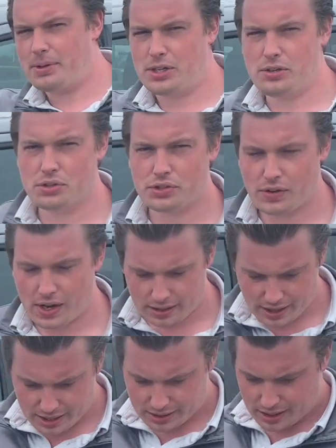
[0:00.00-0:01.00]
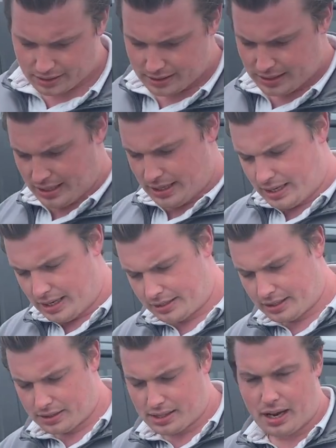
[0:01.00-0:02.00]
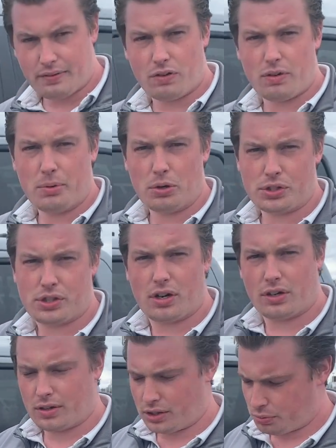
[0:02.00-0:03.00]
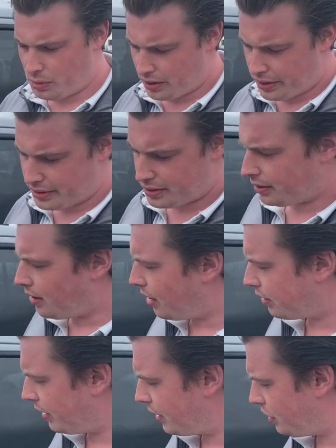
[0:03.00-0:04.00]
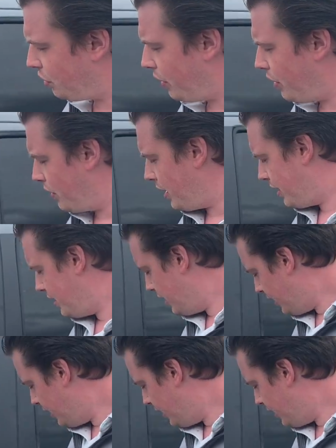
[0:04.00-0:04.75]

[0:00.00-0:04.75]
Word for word: I'm a huge fan of that color. It does have a remote starter as well. That's the long range Toyota.